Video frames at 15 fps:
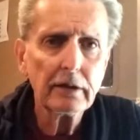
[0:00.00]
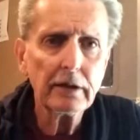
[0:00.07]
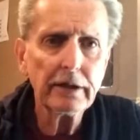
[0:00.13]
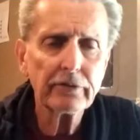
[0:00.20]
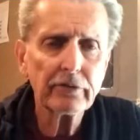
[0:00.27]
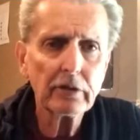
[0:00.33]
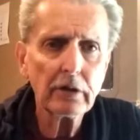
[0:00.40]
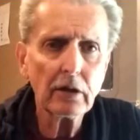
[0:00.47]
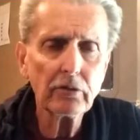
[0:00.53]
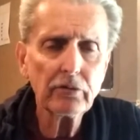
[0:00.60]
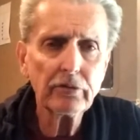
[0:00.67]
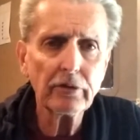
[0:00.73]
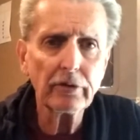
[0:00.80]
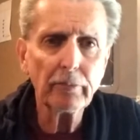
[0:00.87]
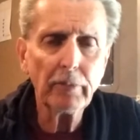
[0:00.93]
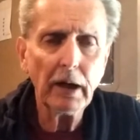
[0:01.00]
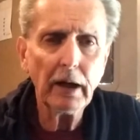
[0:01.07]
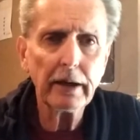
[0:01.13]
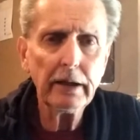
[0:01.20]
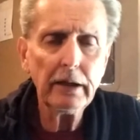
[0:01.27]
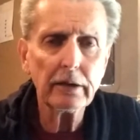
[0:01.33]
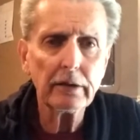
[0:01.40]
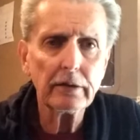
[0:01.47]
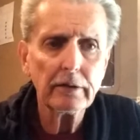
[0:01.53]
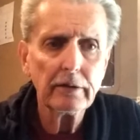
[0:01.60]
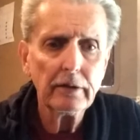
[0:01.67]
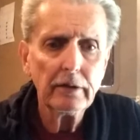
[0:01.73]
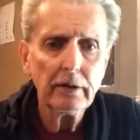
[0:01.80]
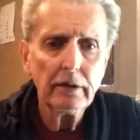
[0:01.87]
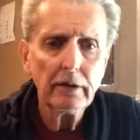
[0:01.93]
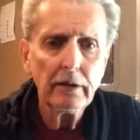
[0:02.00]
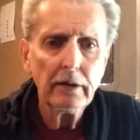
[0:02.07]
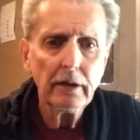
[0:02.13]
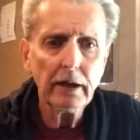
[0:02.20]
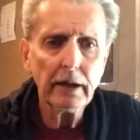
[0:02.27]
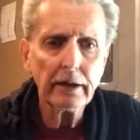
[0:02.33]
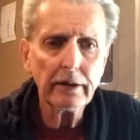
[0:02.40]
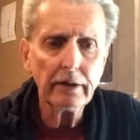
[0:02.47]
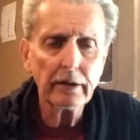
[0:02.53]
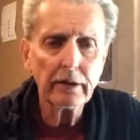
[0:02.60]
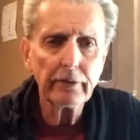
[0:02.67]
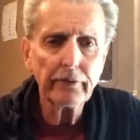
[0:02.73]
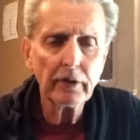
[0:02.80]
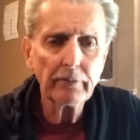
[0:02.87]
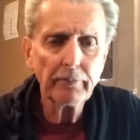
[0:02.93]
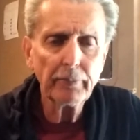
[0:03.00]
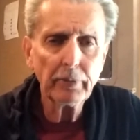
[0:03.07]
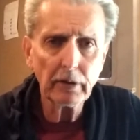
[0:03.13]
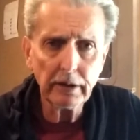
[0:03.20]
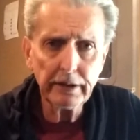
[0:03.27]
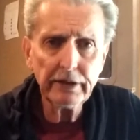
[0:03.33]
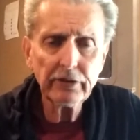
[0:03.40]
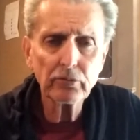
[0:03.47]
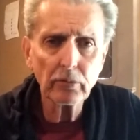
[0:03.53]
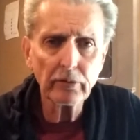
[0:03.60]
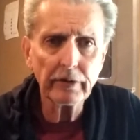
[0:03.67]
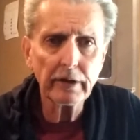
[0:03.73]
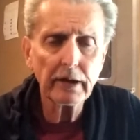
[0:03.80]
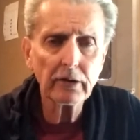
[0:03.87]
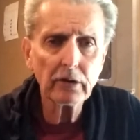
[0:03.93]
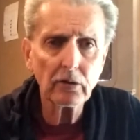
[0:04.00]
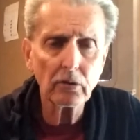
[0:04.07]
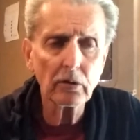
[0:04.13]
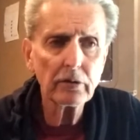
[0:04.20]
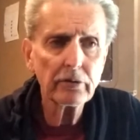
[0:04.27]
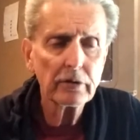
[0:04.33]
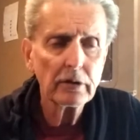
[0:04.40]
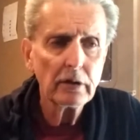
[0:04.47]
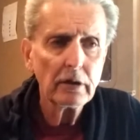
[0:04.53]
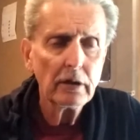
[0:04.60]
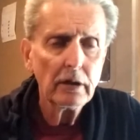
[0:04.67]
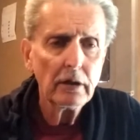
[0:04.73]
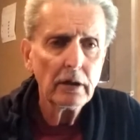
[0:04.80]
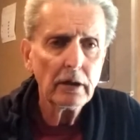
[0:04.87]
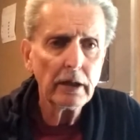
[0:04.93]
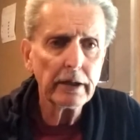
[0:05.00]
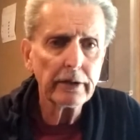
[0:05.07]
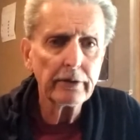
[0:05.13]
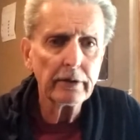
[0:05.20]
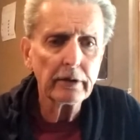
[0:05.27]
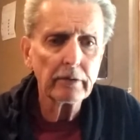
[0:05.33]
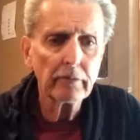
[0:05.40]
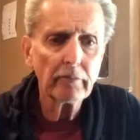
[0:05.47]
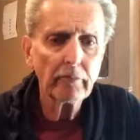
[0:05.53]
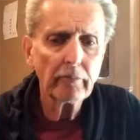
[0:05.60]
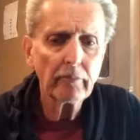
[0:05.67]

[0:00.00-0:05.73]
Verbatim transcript: gets close to the body, and and uh, the police were there, of course. And uh,